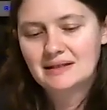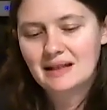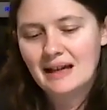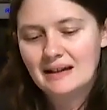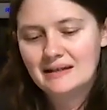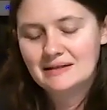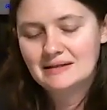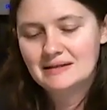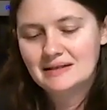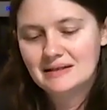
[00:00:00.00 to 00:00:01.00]

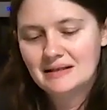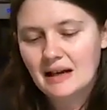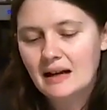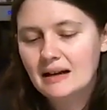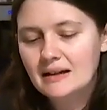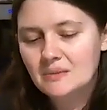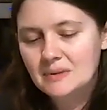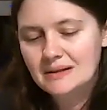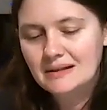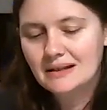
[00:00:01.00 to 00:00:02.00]
and I
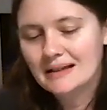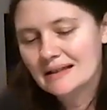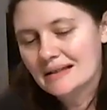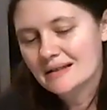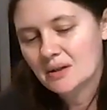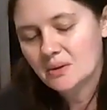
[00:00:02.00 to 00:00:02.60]
really like it.